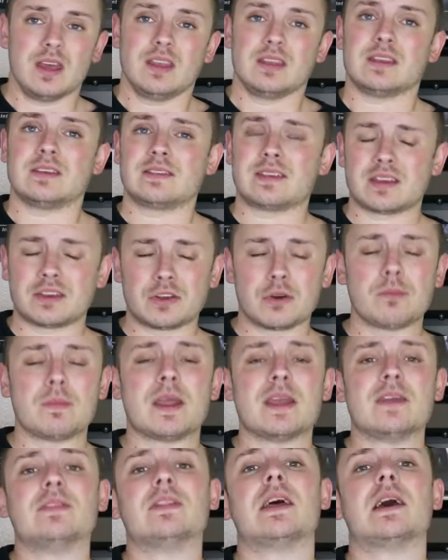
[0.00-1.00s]
Nintendo
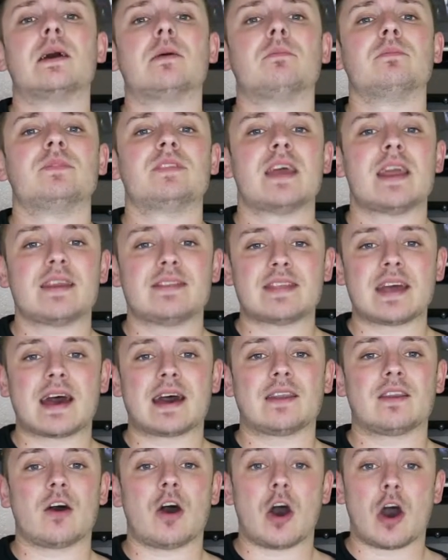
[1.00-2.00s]
made them take
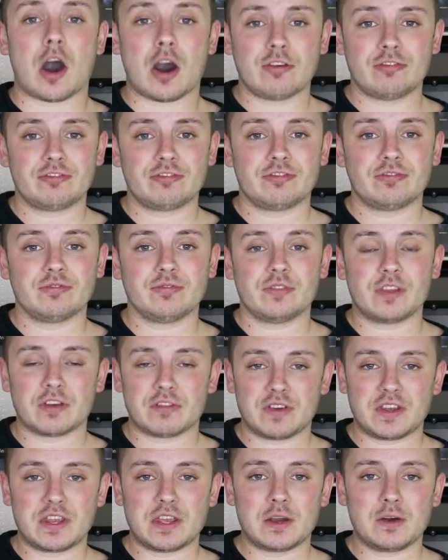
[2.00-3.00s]
that off their
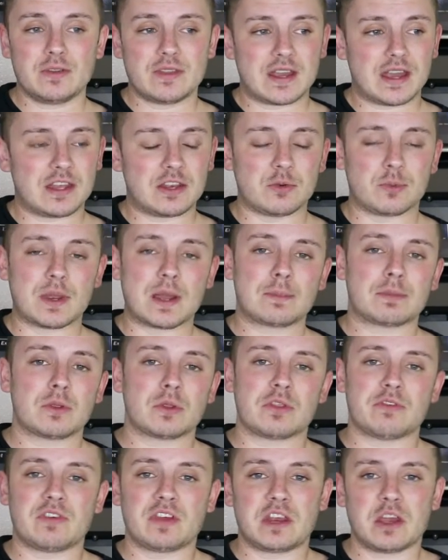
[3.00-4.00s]
video. They had to re-upload
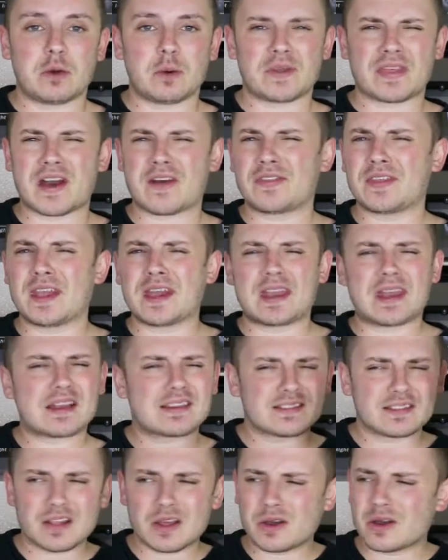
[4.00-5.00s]
the video without the
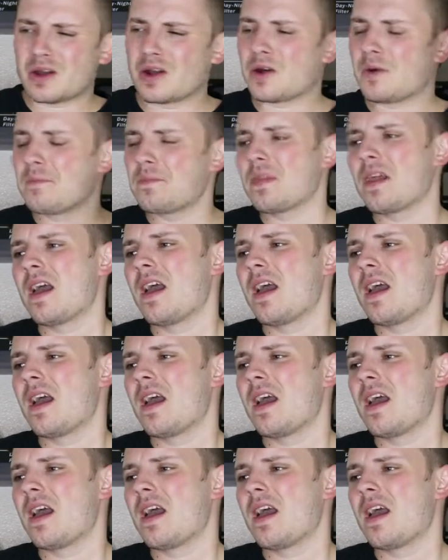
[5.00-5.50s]
NX logo.